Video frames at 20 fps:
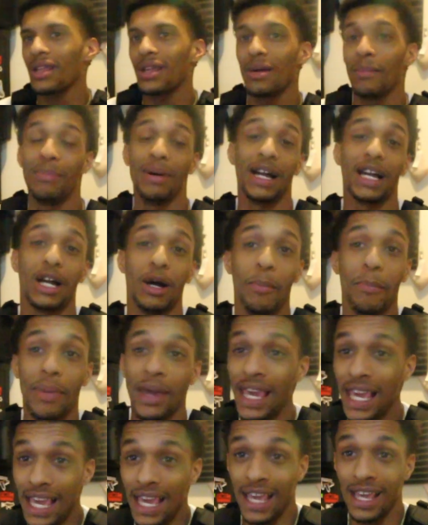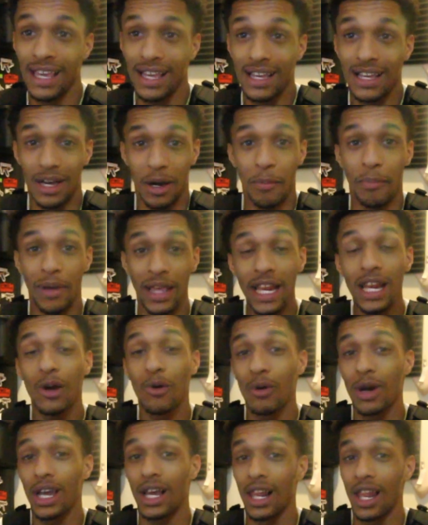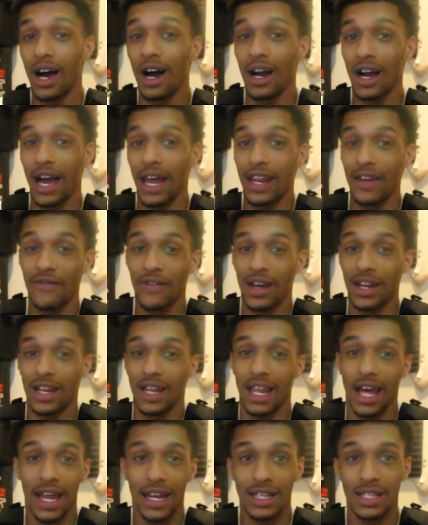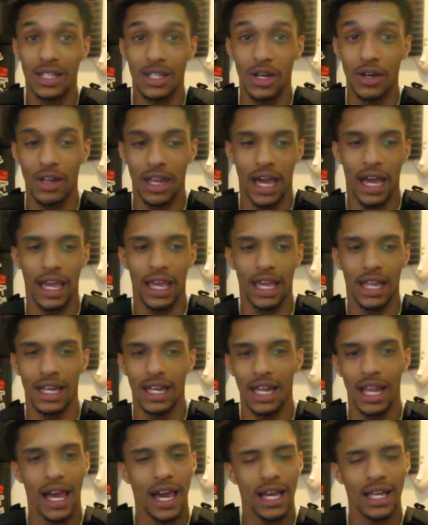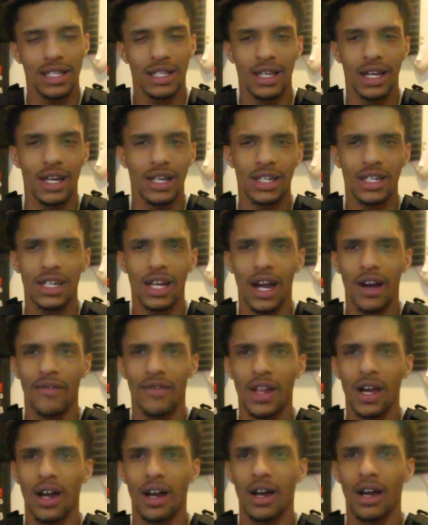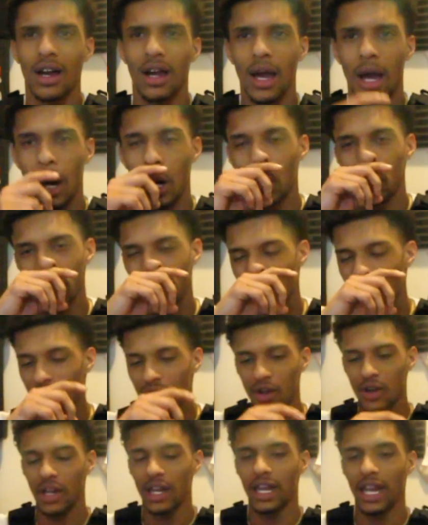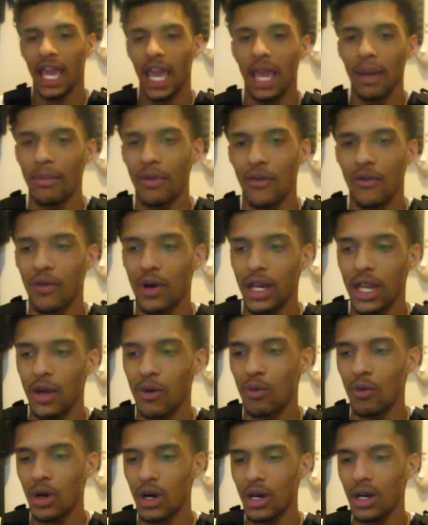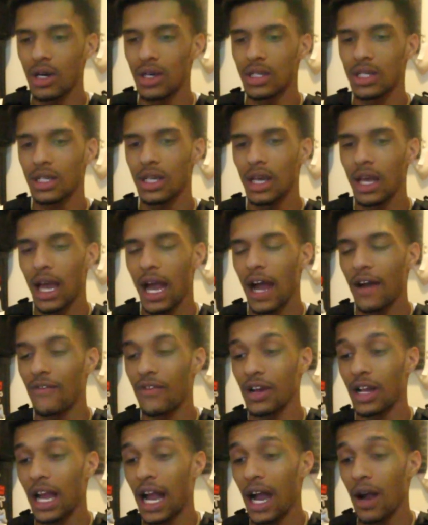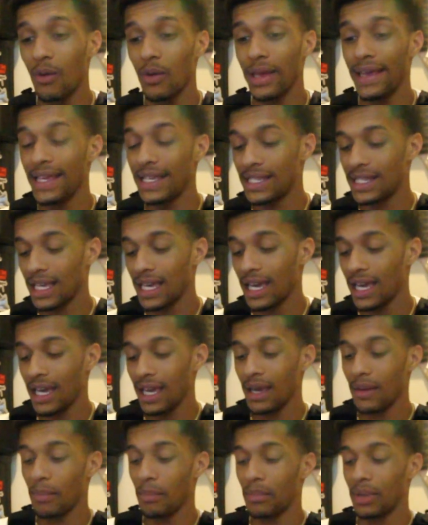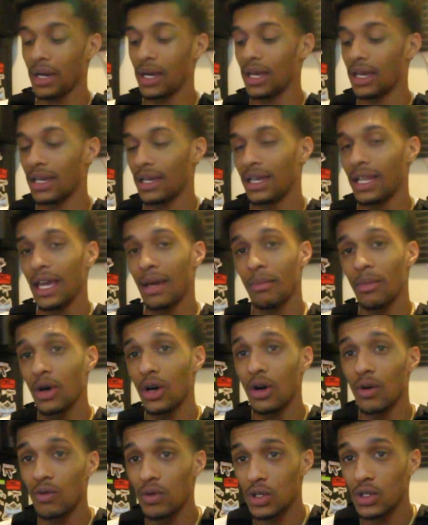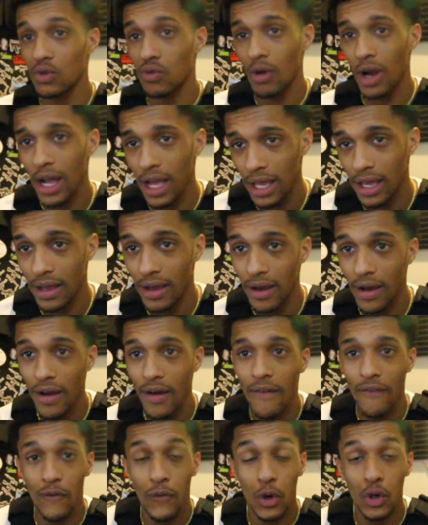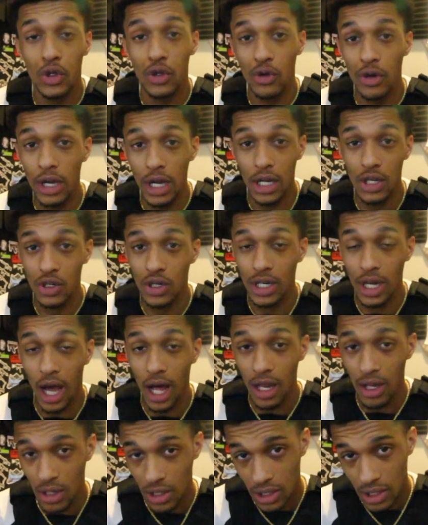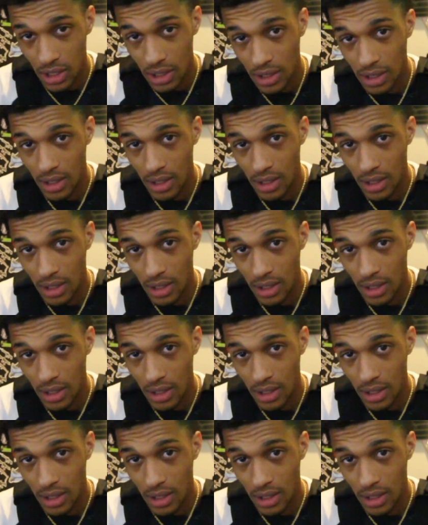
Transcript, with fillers: But competing, competing with Glock, I didn't find a lot of stuff. Like in the last gunshot vlog, I don't even know the name of what it was. I forgot what he said, but that mod was right. For three hundred dollars,